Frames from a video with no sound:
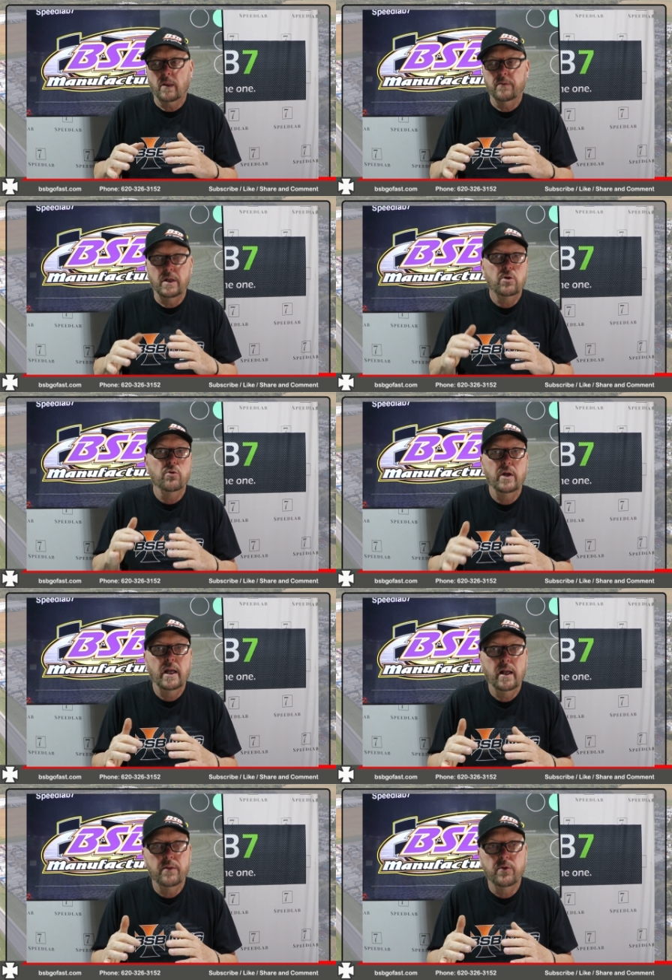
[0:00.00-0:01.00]
they
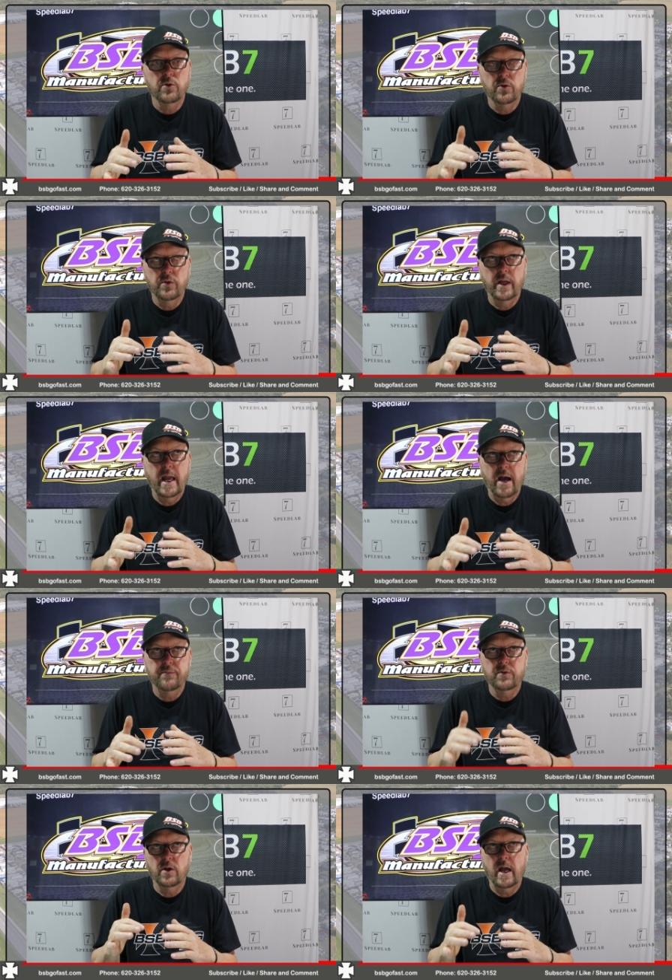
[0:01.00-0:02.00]
create they
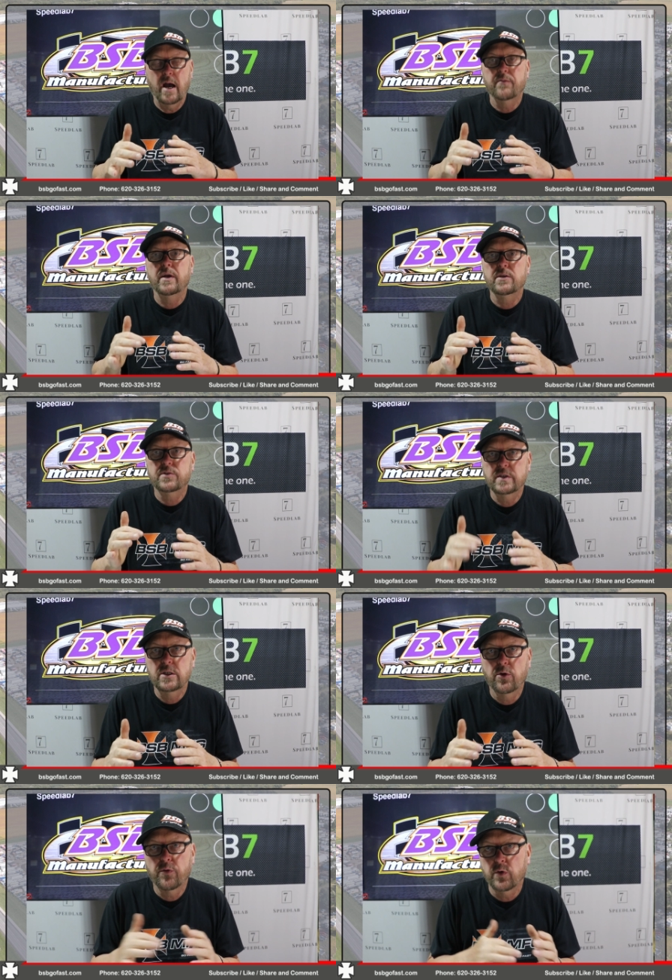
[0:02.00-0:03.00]
have to have a
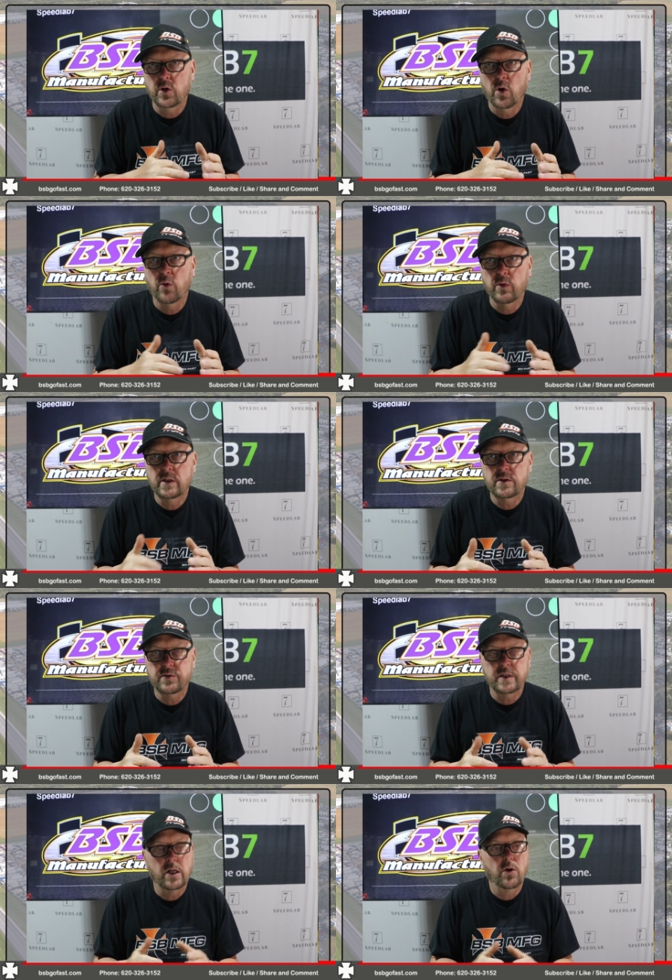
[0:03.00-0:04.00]
seal for the O-ring to
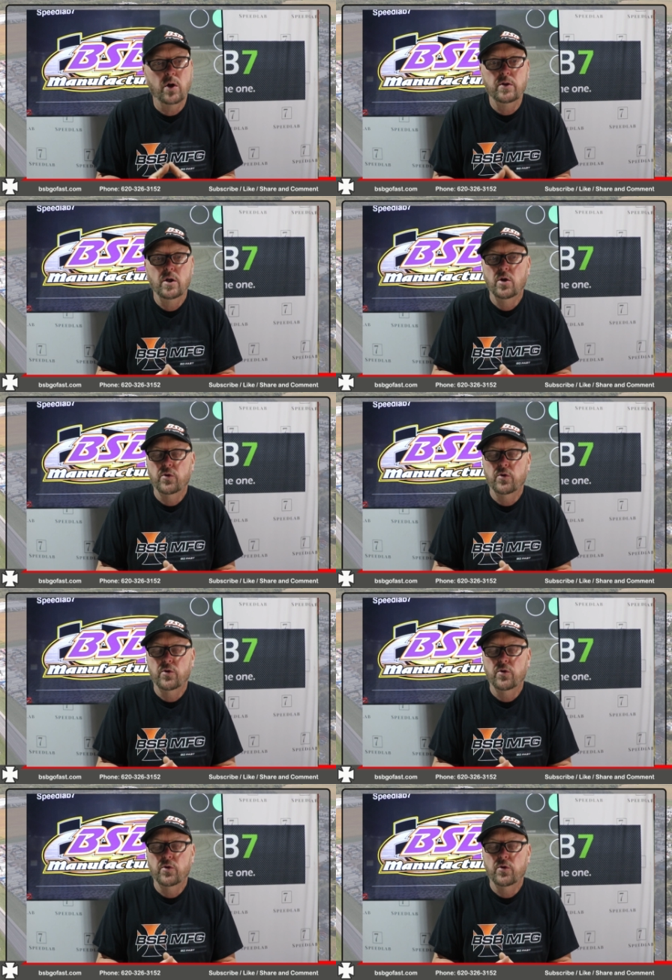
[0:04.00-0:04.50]
set on.